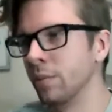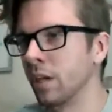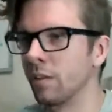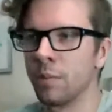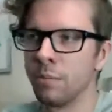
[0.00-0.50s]

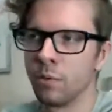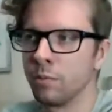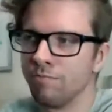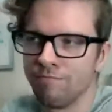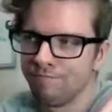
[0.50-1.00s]
because
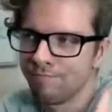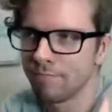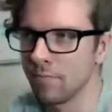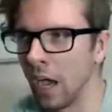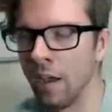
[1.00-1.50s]
people,
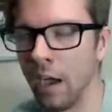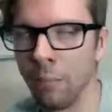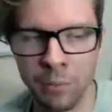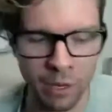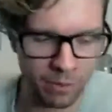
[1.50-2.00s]

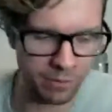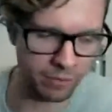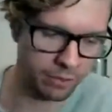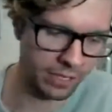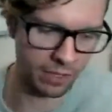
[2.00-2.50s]
I mean, my
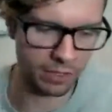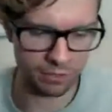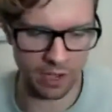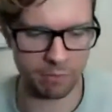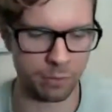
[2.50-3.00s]
refund rate's
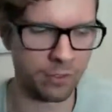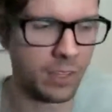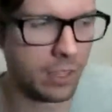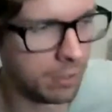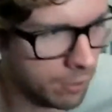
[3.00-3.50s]
under
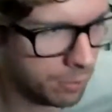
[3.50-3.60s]
5%